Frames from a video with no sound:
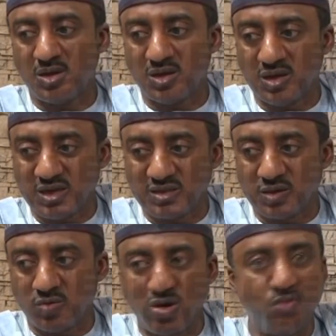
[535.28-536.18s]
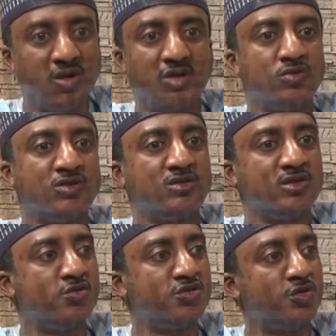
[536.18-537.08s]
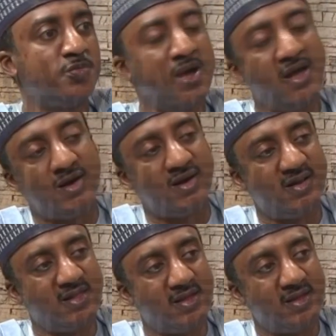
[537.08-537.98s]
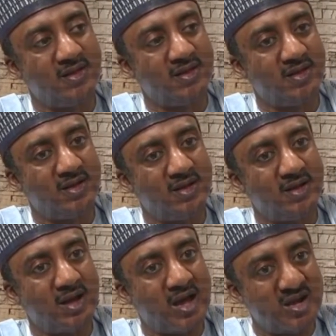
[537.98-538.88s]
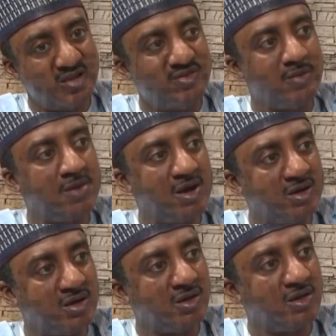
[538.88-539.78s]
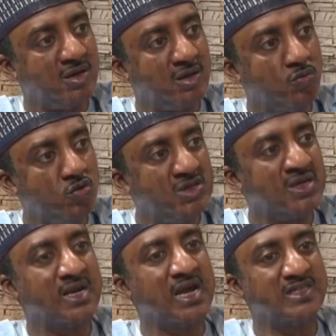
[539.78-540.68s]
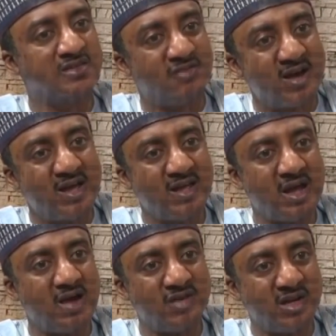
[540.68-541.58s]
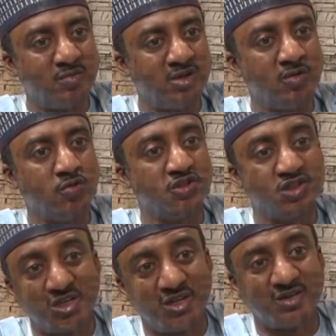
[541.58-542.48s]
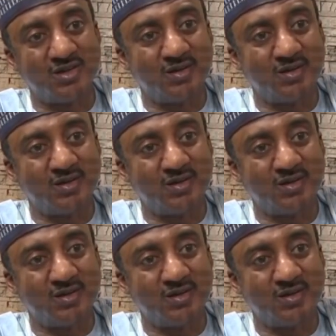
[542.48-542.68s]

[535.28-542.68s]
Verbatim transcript: In less than one week, he was, he was on bail. Mm -hmm. And if the man would declassify how that money was shared,